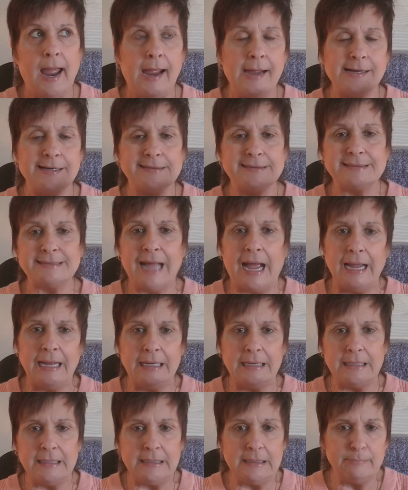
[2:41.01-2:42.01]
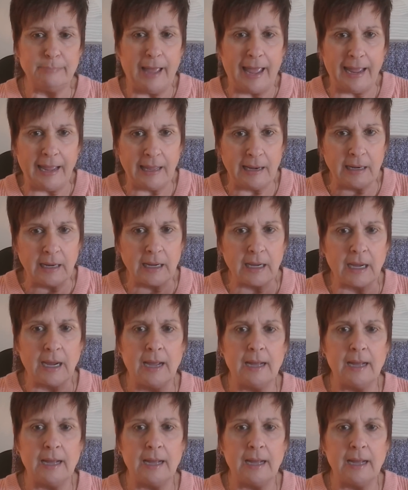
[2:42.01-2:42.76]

anxiety, panic